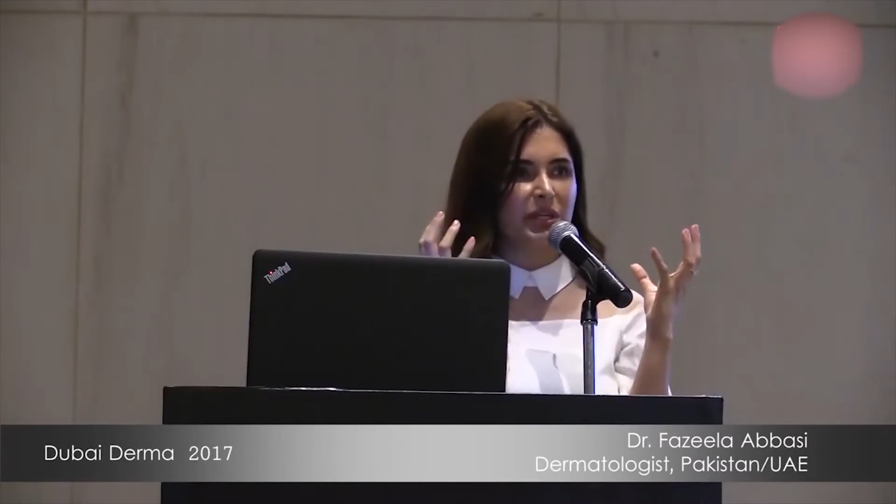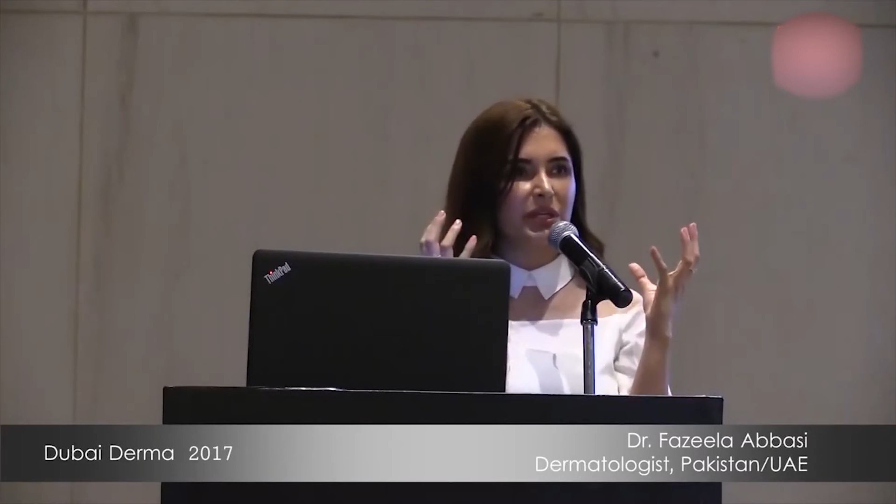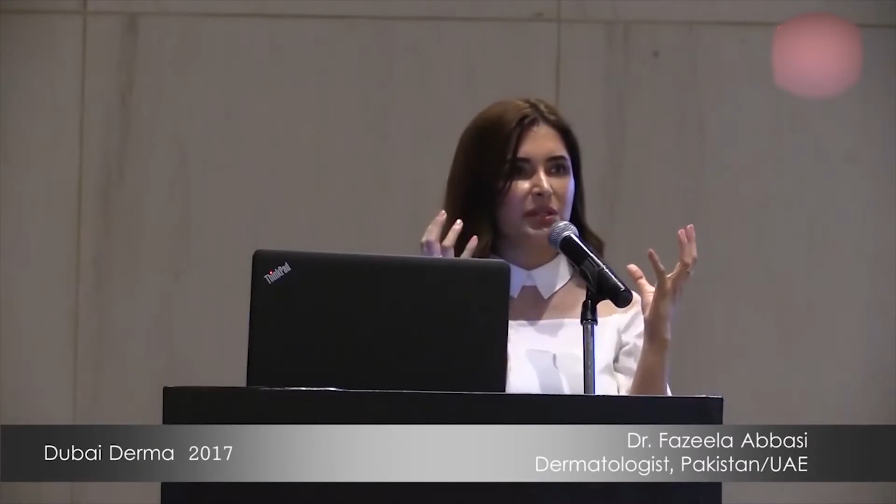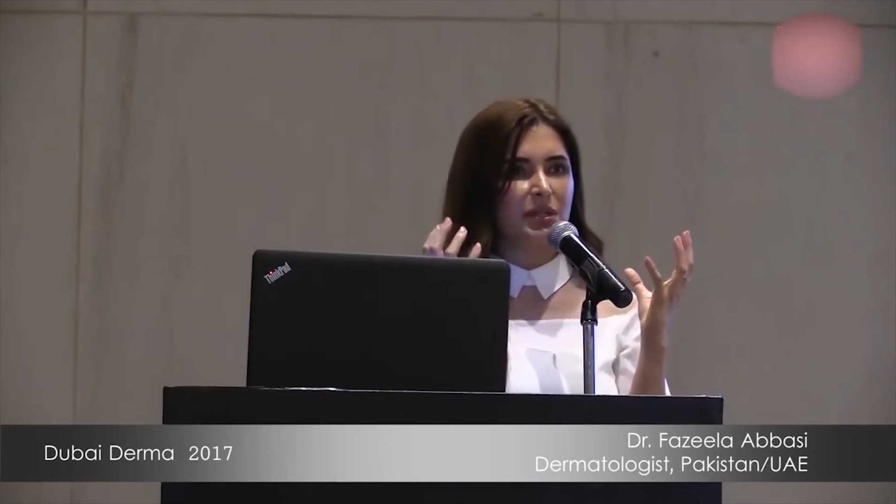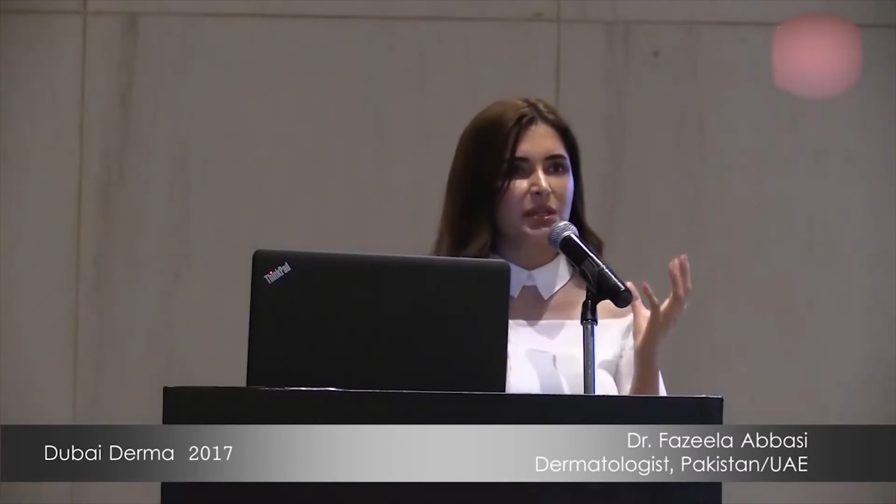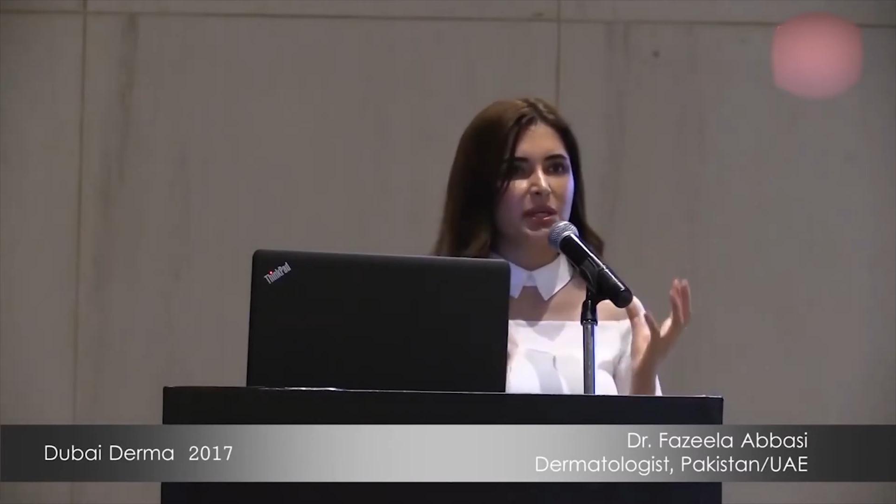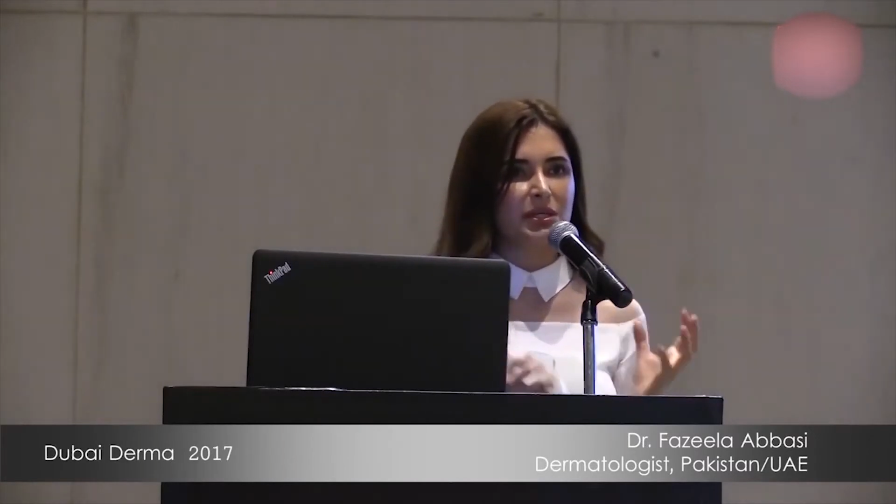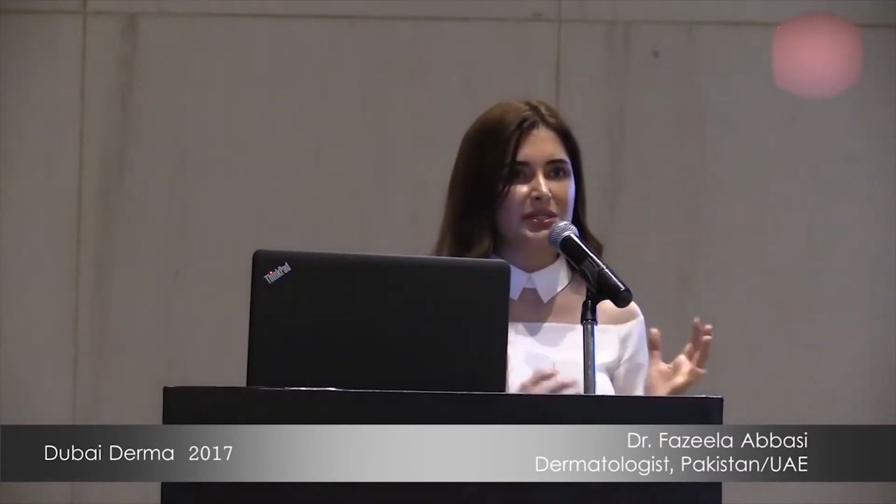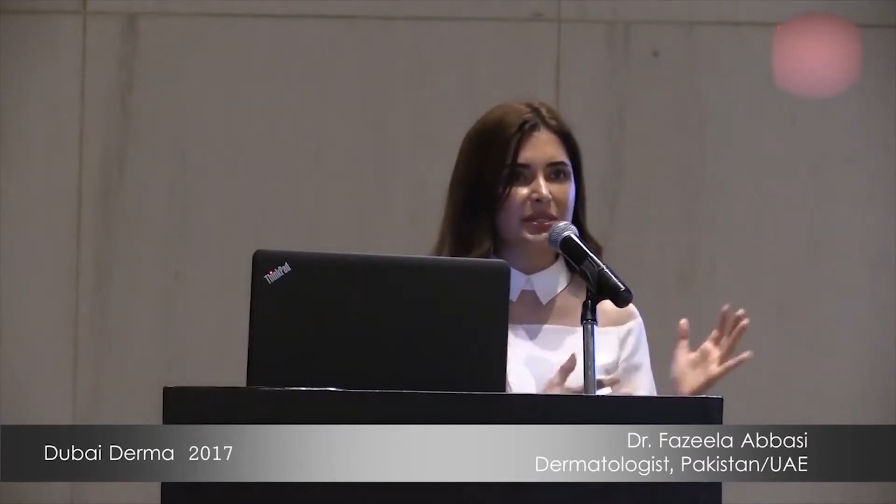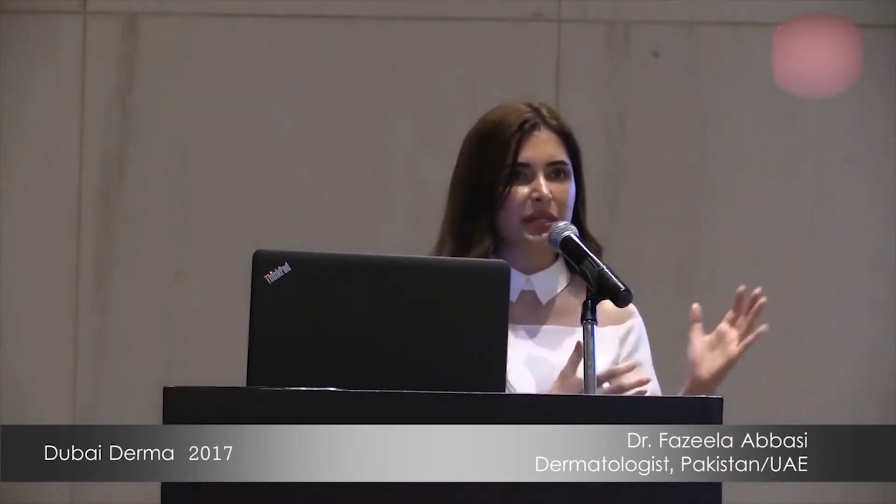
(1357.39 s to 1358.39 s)
think that
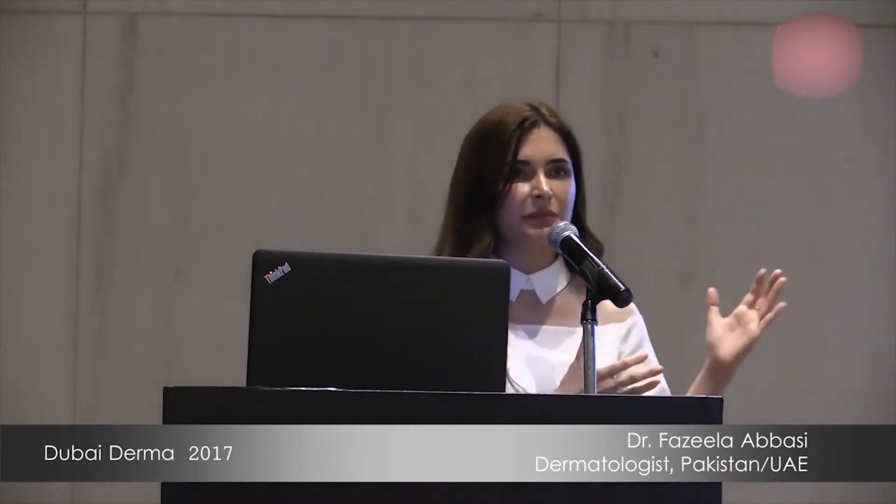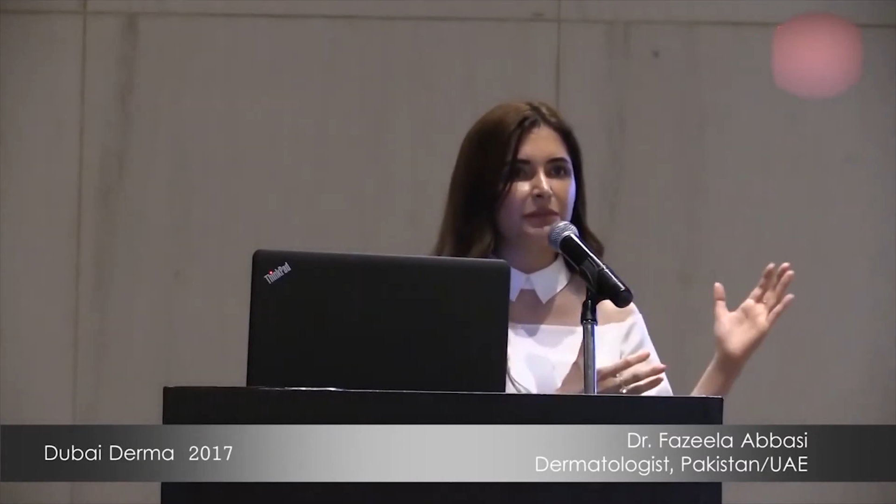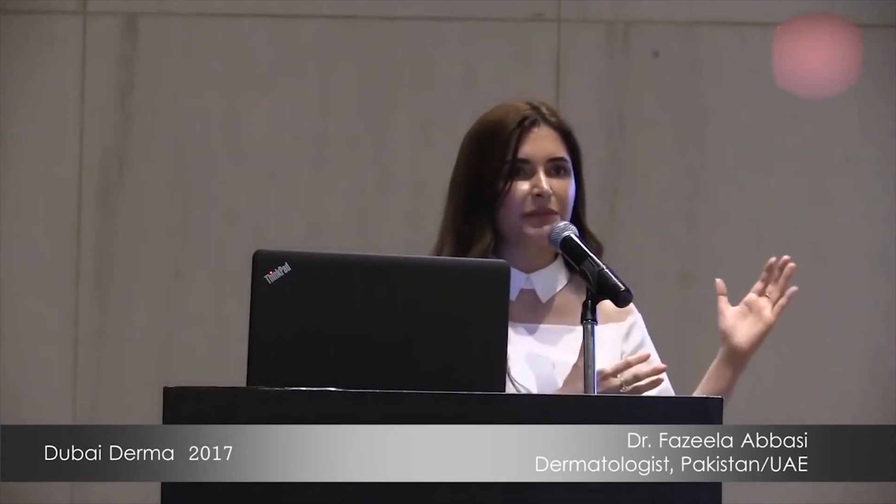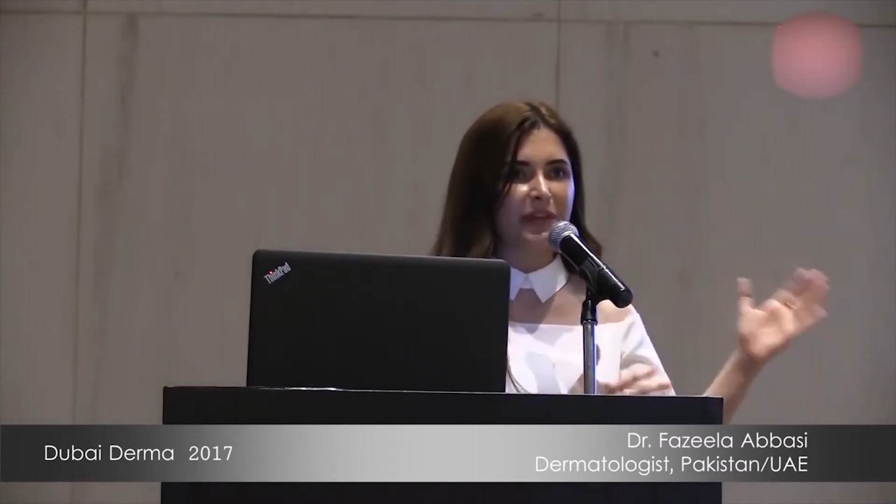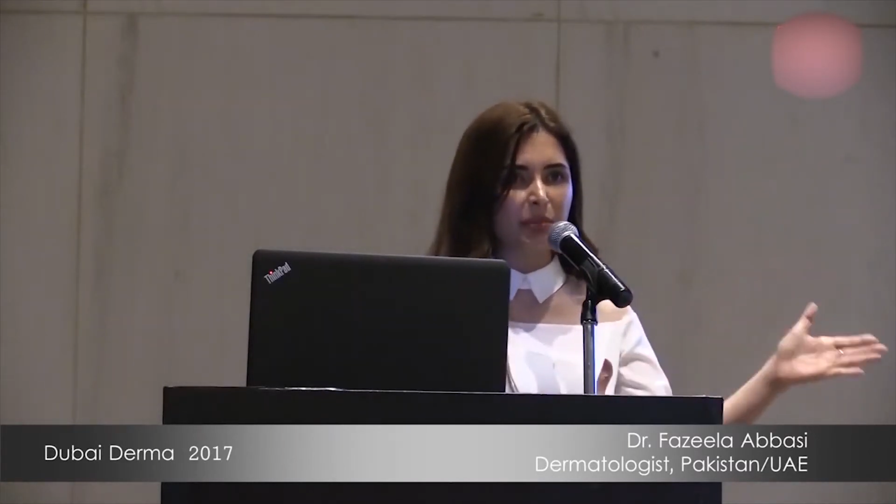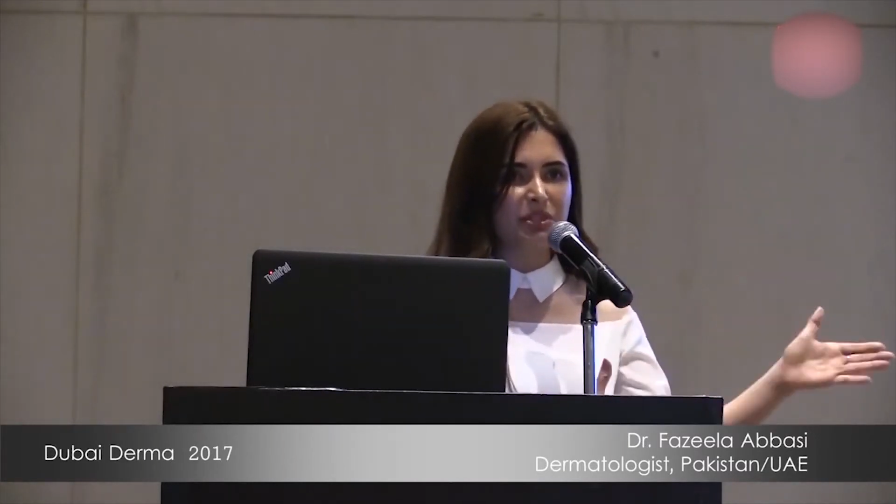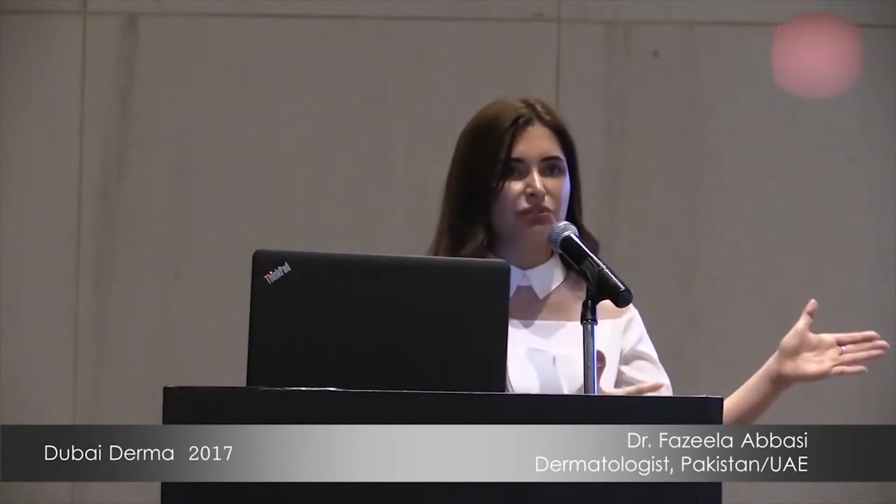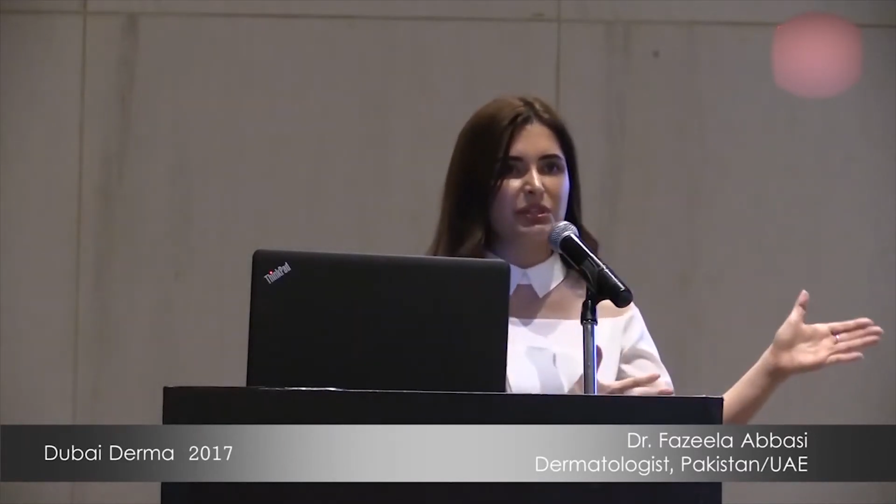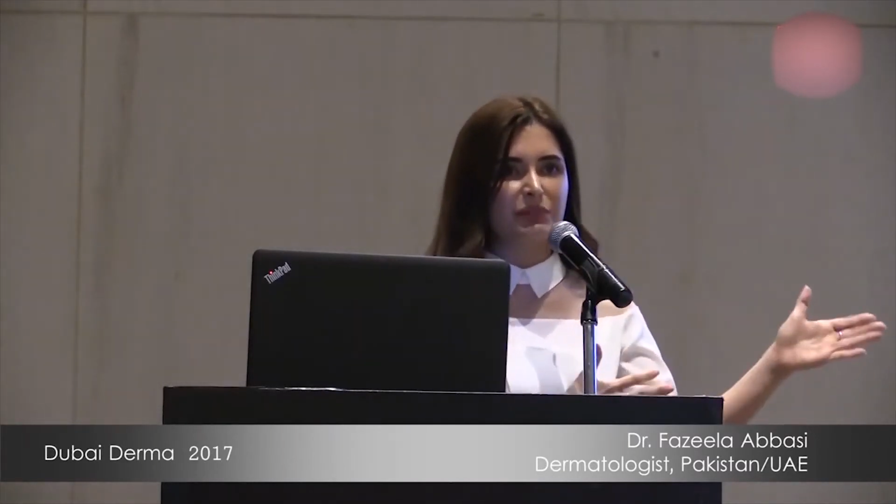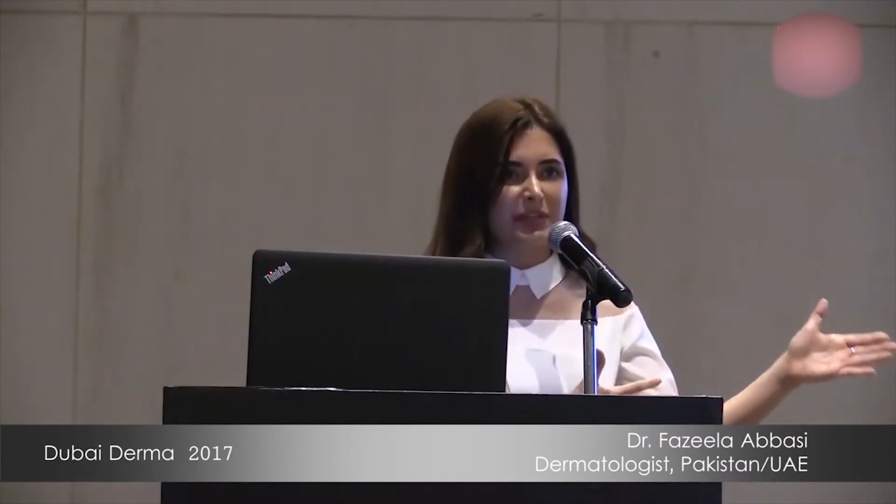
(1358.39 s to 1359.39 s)
there is inflammatory